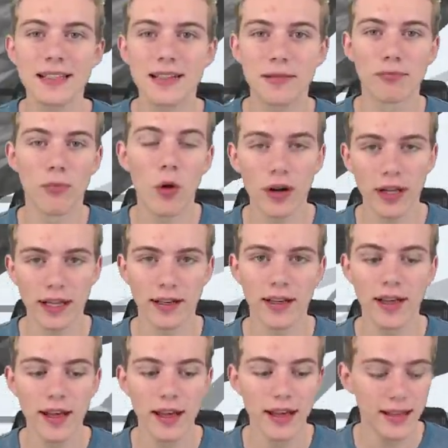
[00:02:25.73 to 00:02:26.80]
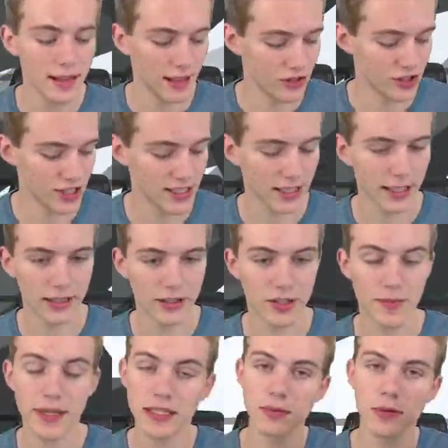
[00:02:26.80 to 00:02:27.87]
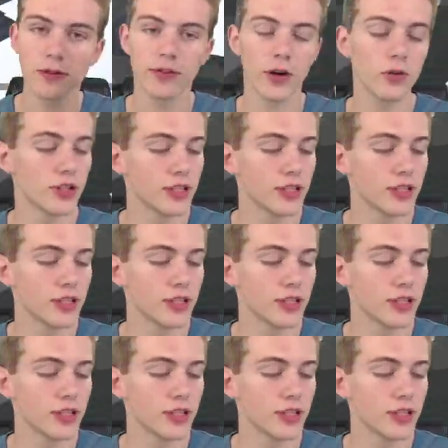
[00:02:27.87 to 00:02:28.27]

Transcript: in the morning and she's like, she picks up her phone, she